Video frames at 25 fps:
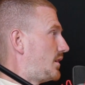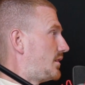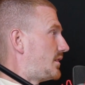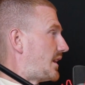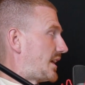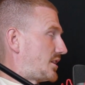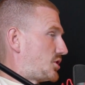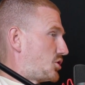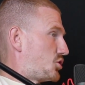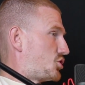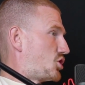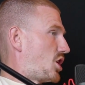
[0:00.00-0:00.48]

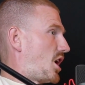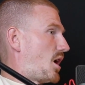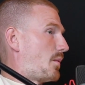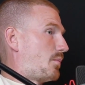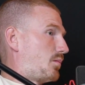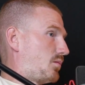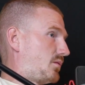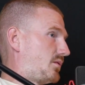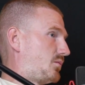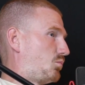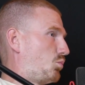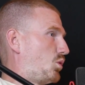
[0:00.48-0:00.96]
That's your
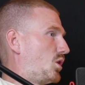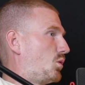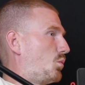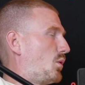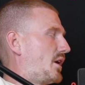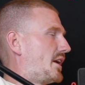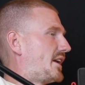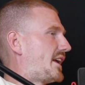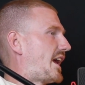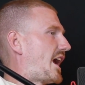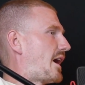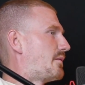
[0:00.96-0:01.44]
job. We'll
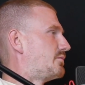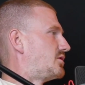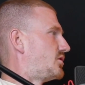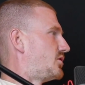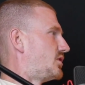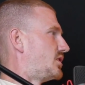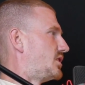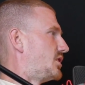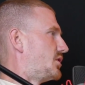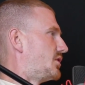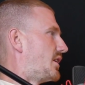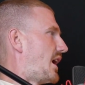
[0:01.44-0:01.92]
win games
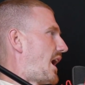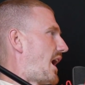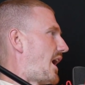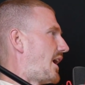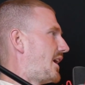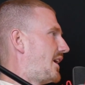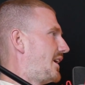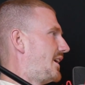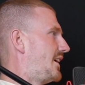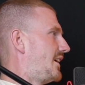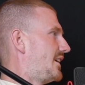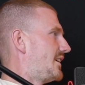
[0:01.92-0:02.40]
if you do
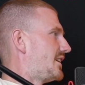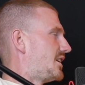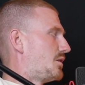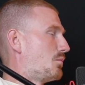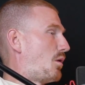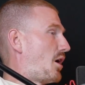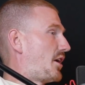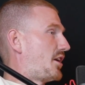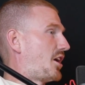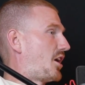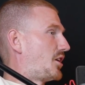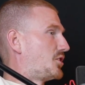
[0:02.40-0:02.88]
that. You
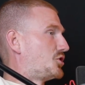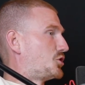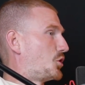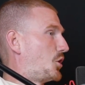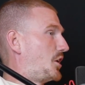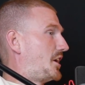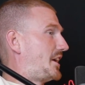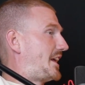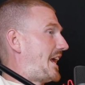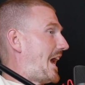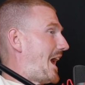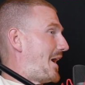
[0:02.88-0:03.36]
might not
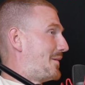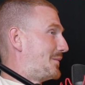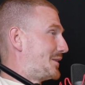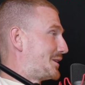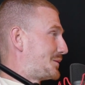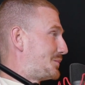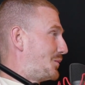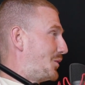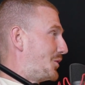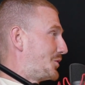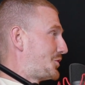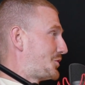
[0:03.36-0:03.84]
enjoy the game
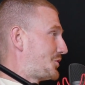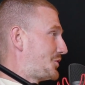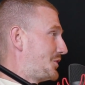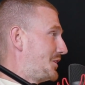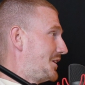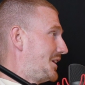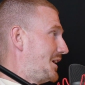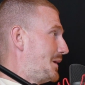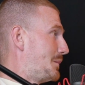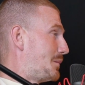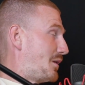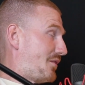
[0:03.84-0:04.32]
as much,
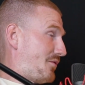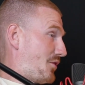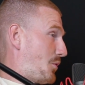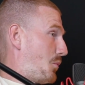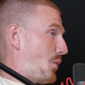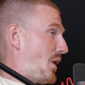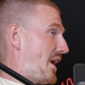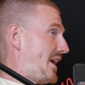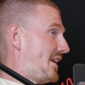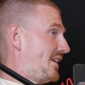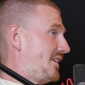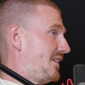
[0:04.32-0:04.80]
but if you
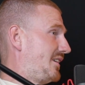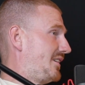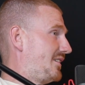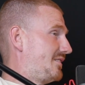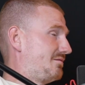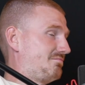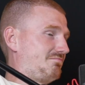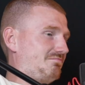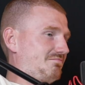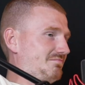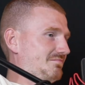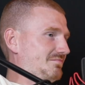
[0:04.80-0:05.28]
win,
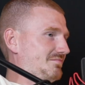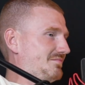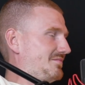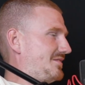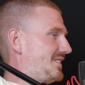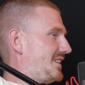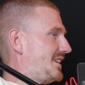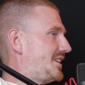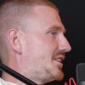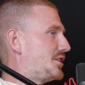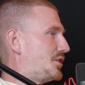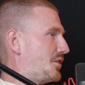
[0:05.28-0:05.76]

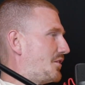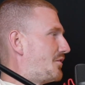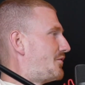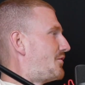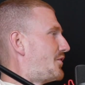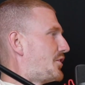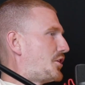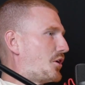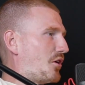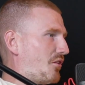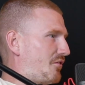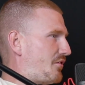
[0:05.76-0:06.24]

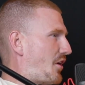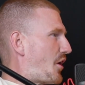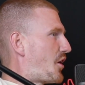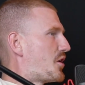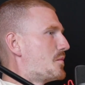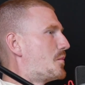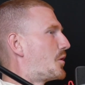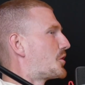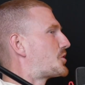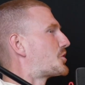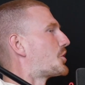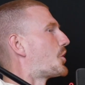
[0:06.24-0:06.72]
you'll
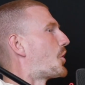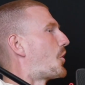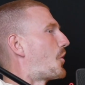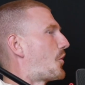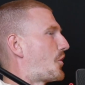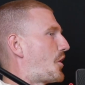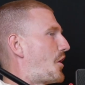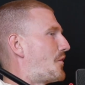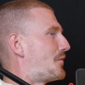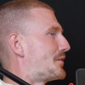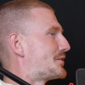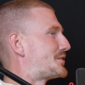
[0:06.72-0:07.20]
very much
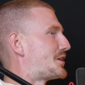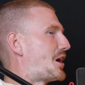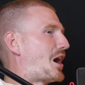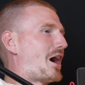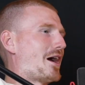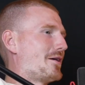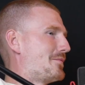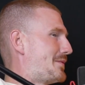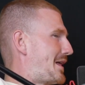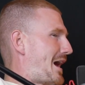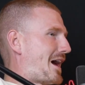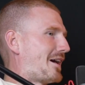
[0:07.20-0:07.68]
learn over
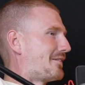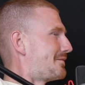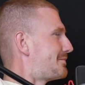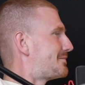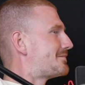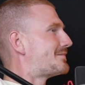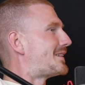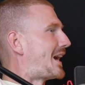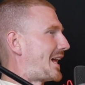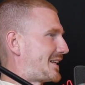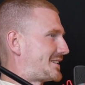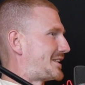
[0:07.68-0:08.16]
time
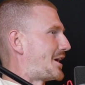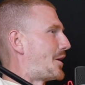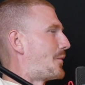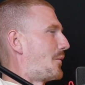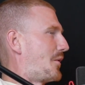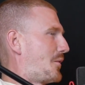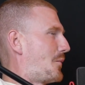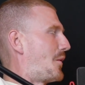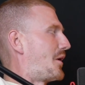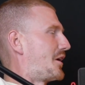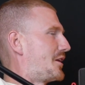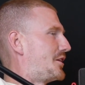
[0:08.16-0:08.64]
that's how
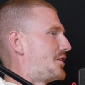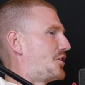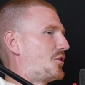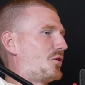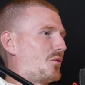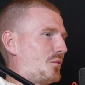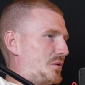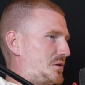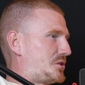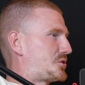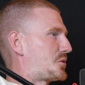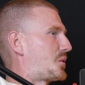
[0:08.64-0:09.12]
we want to do
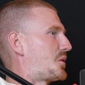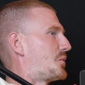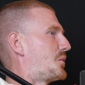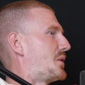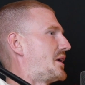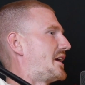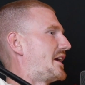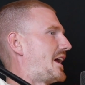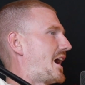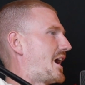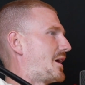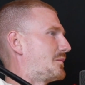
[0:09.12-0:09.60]
it. We just want to
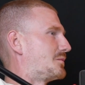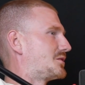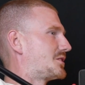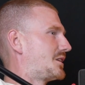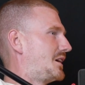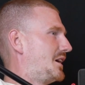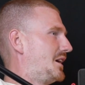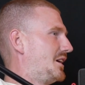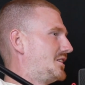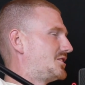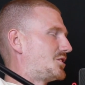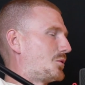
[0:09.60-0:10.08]
win games.
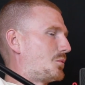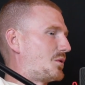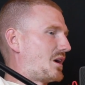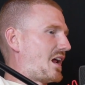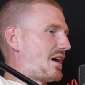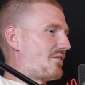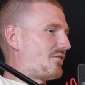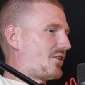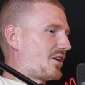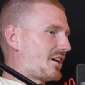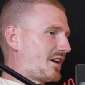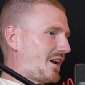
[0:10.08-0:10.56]
So
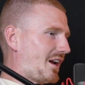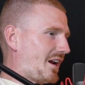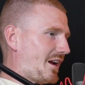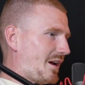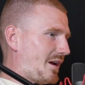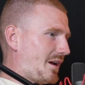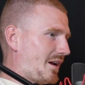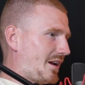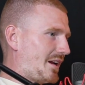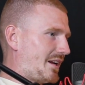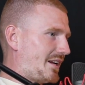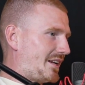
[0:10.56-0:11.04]
whatever
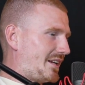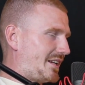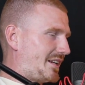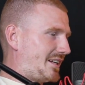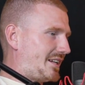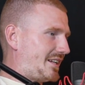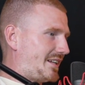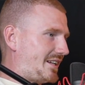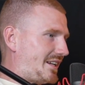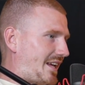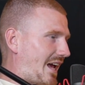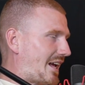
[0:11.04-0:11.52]

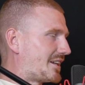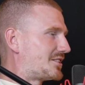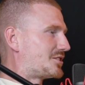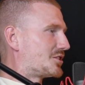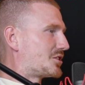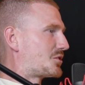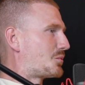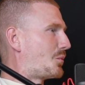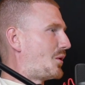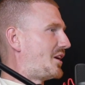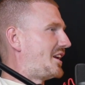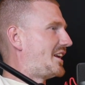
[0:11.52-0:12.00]
gets
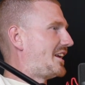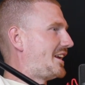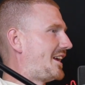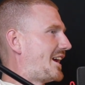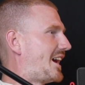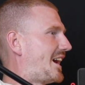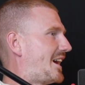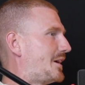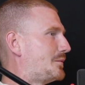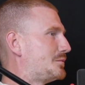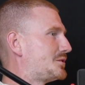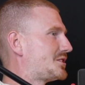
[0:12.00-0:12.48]
us winning
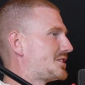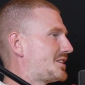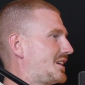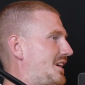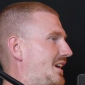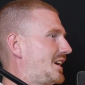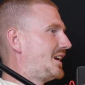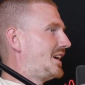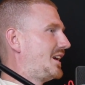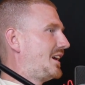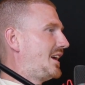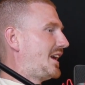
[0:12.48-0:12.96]
games,
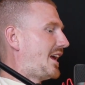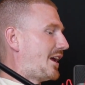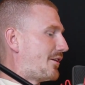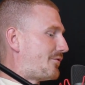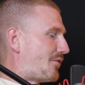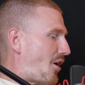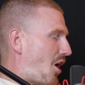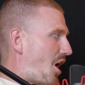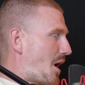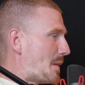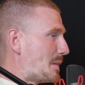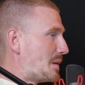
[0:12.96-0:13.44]

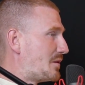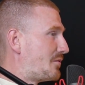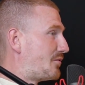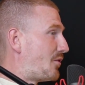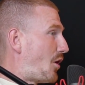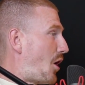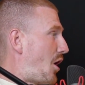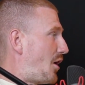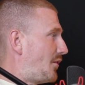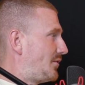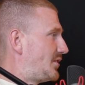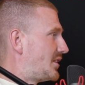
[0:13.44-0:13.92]
if I'm
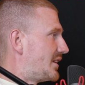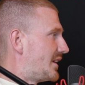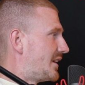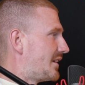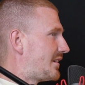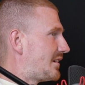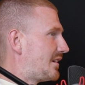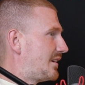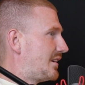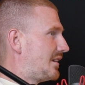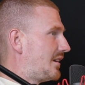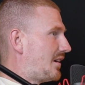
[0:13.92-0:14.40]
involved in
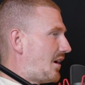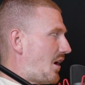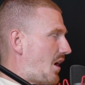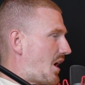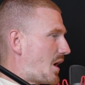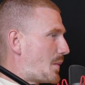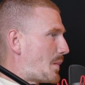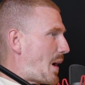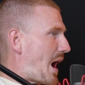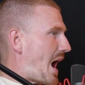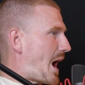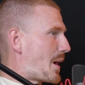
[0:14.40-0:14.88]
it,
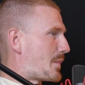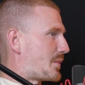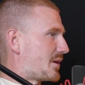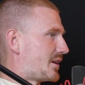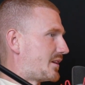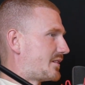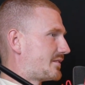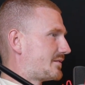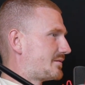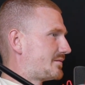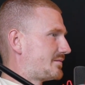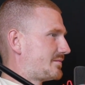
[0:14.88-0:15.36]
I'm
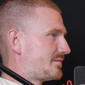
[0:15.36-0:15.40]
happy.